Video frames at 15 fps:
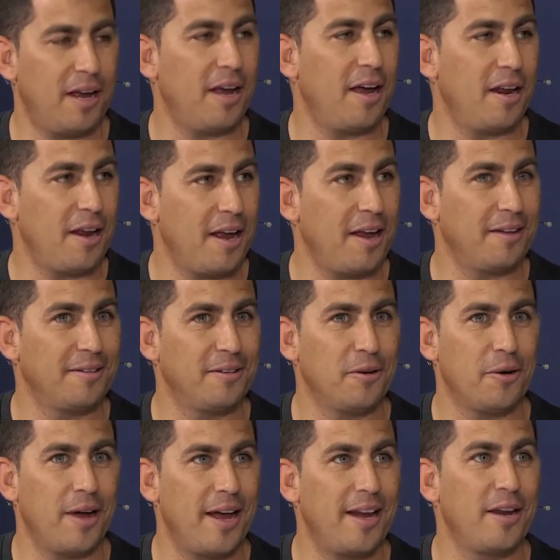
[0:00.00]
a, a, you know,
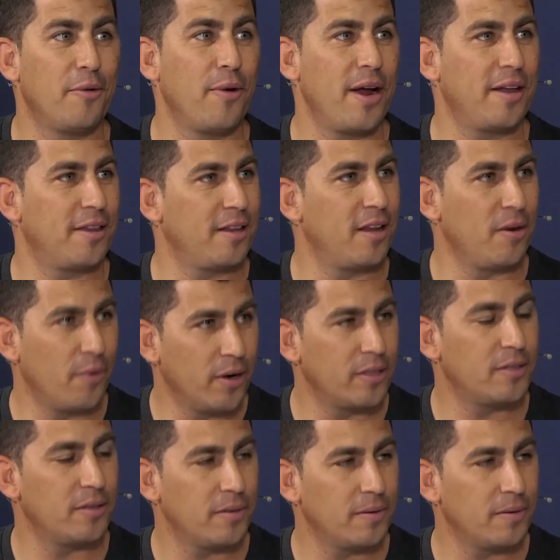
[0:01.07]
any way that they want